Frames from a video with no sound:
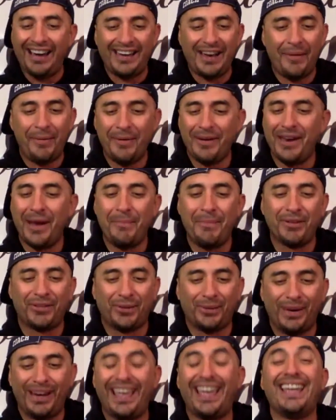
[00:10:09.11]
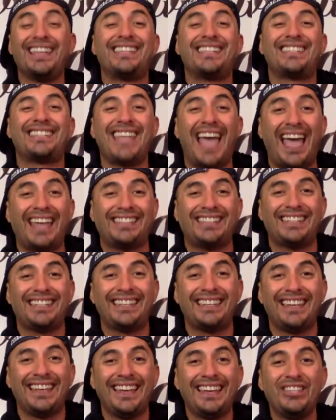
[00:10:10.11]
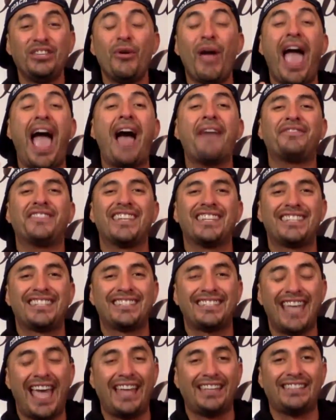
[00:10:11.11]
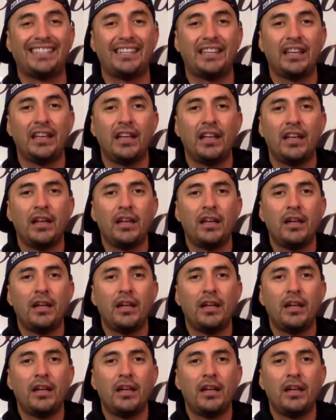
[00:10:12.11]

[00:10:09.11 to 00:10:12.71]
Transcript: Number three is set. You have to set.